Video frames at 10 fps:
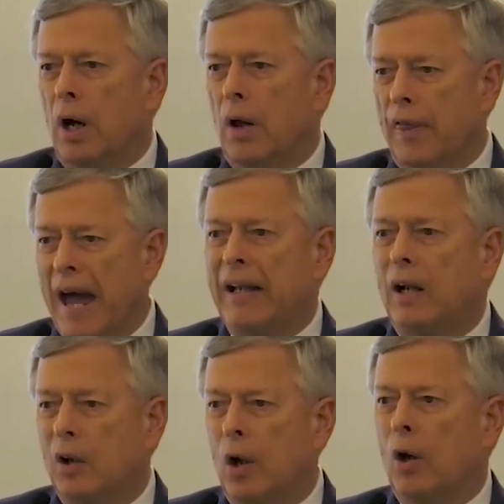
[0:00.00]
That
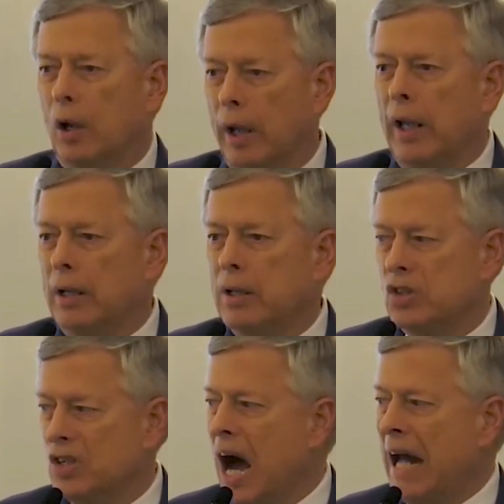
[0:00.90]
clearly
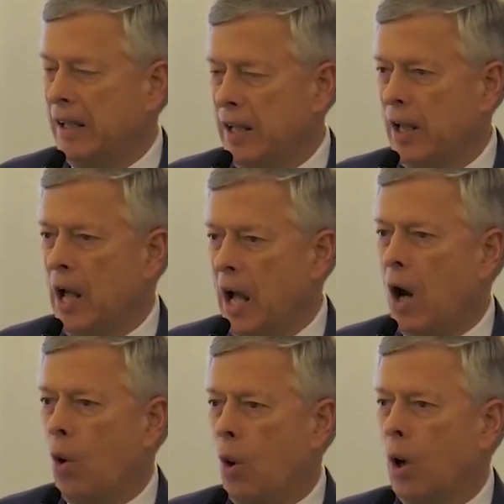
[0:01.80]
is not in
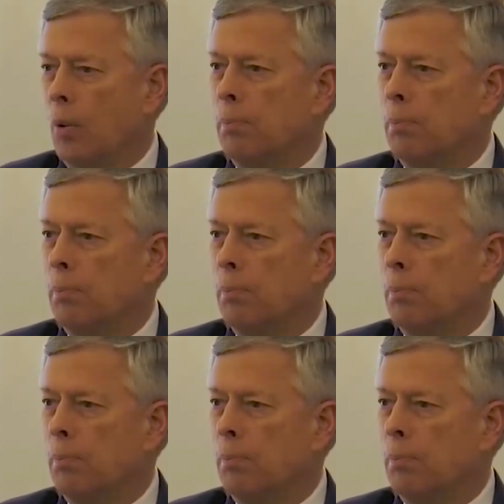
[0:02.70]
our